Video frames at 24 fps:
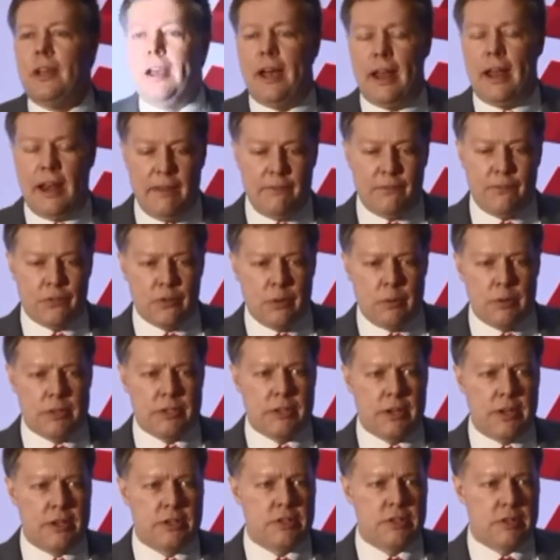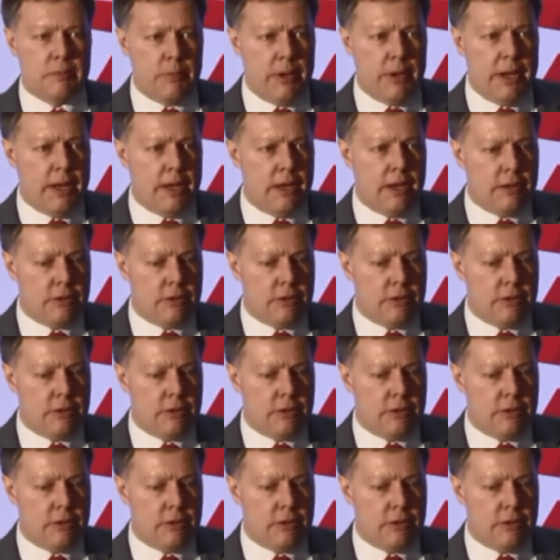And if someone says to me,